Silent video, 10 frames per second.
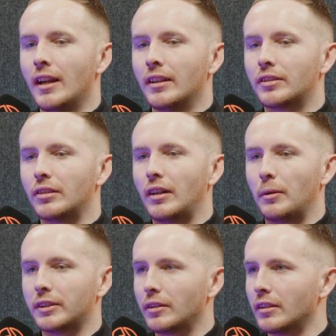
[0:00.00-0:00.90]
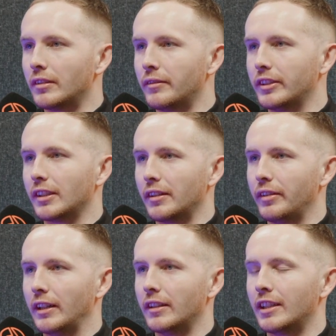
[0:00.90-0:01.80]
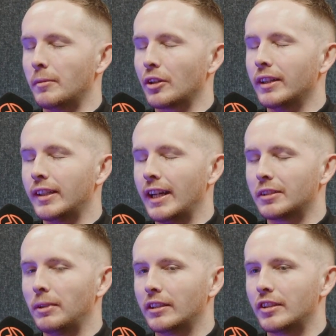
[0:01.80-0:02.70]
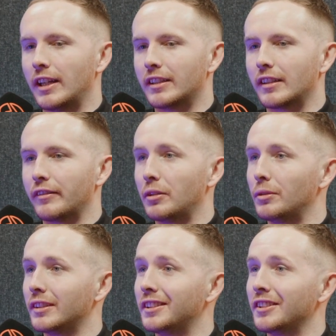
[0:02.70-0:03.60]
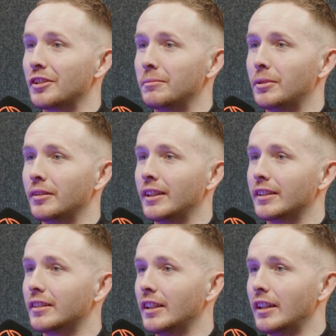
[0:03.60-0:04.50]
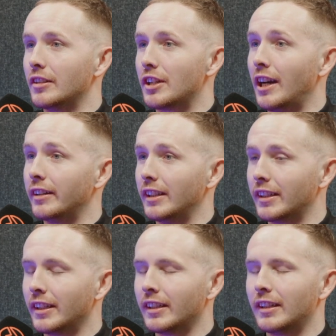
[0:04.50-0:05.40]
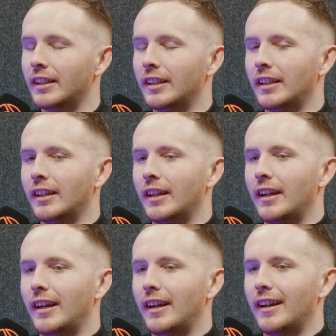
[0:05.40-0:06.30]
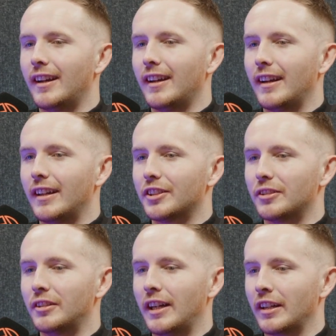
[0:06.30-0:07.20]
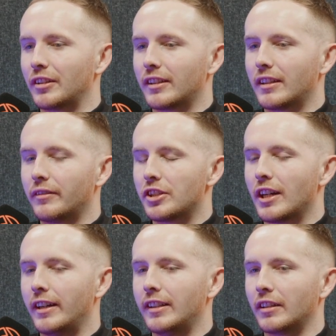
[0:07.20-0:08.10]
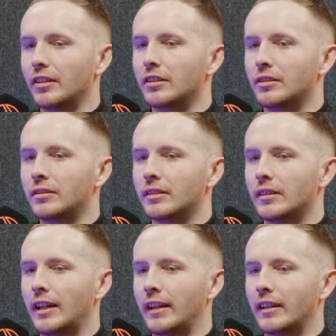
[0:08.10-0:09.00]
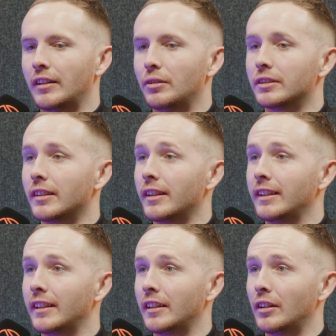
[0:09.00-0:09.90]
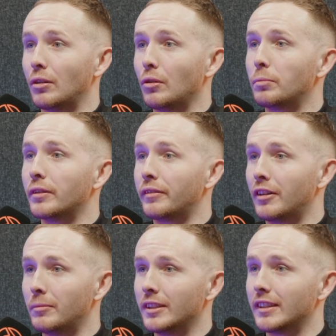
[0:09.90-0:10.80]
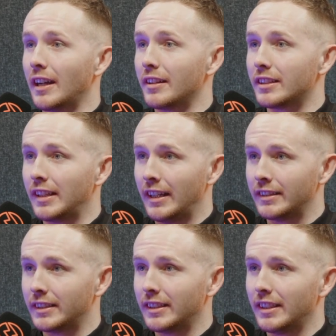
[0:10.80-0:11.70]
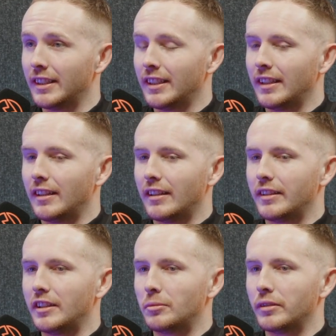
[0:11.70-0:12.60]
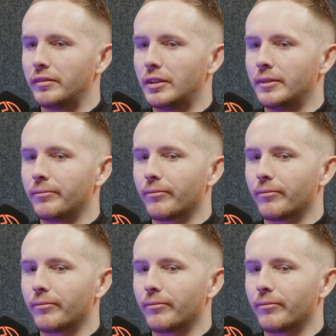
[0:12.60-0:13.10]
So I was down in London visiting a friend at the time, and I got a text message asking if I wanted to jump on this charity gig. So I gave the charity a Google, and I noticed that they did a whole performance at the Stand the year before,